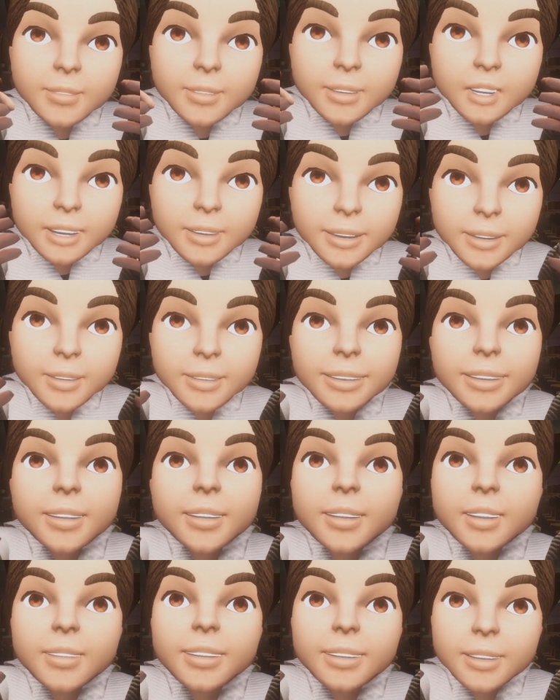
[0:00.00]
Uh,
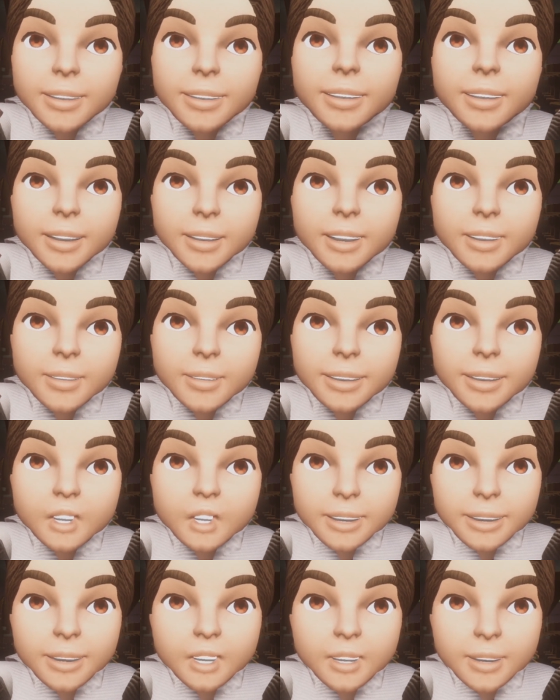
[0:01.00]
actually, yeah, that's what happened to
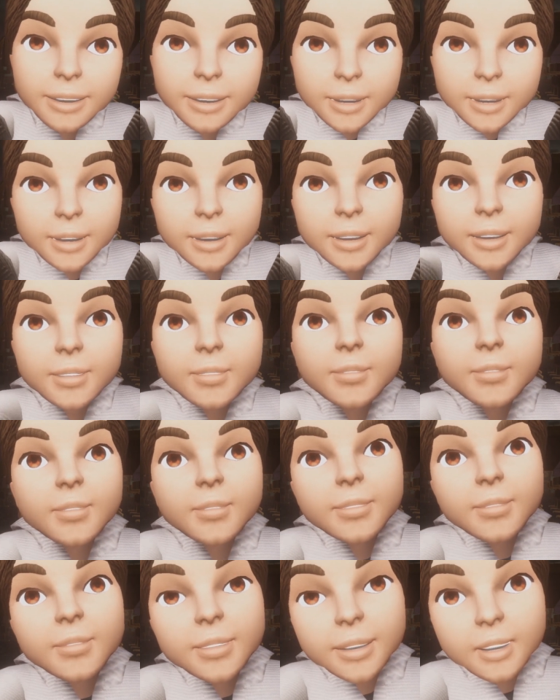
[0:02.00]
us to a T.
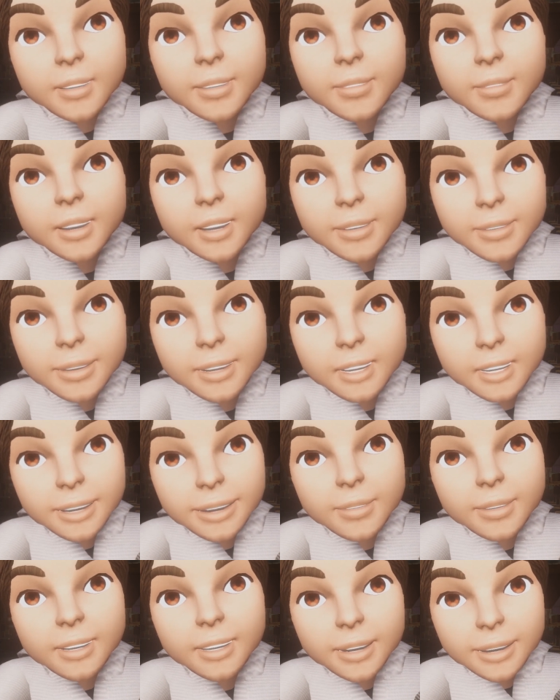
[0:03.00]
You're like the
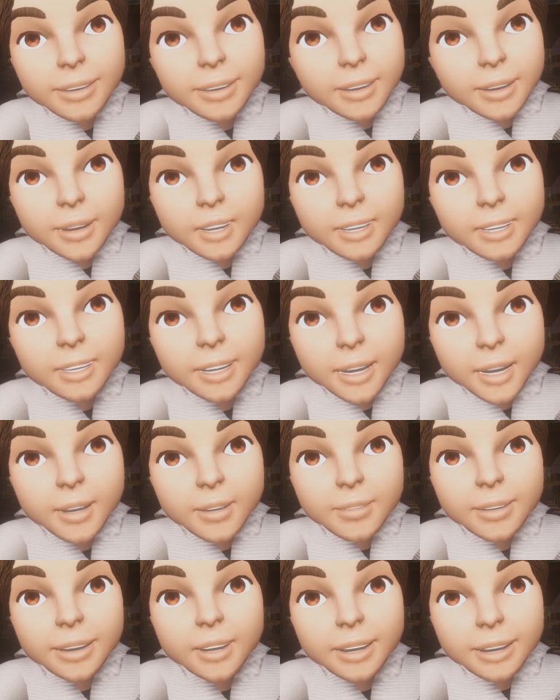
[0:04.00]
first person we ever
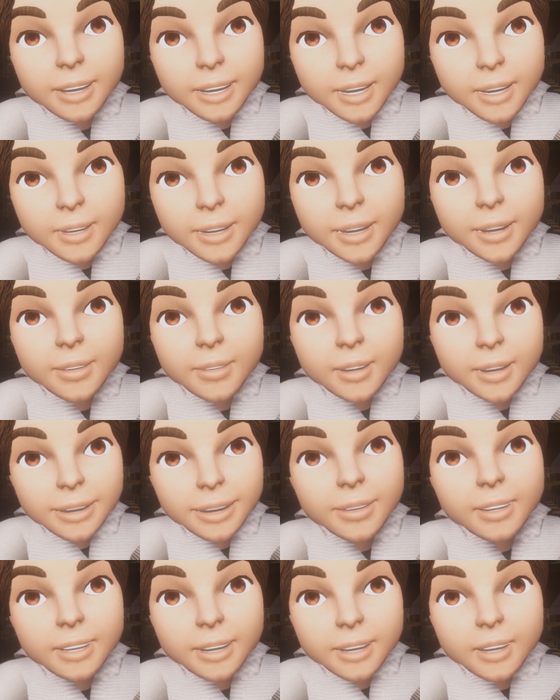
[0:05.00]
talked to that get
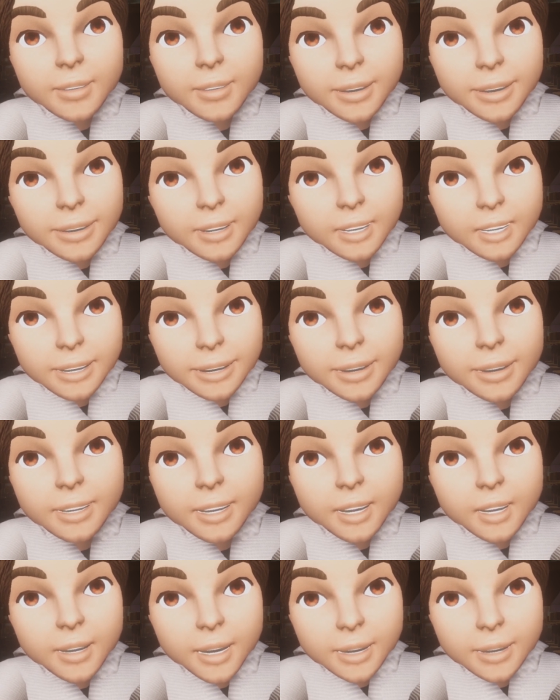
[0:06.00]
this right on the first
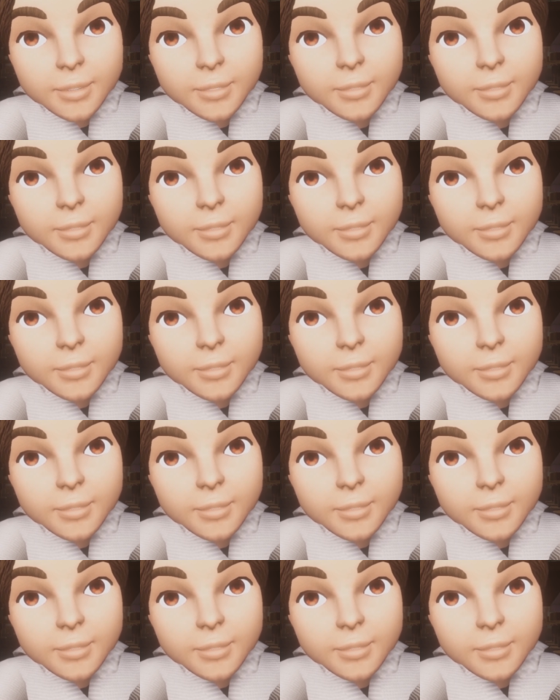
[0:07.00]
try.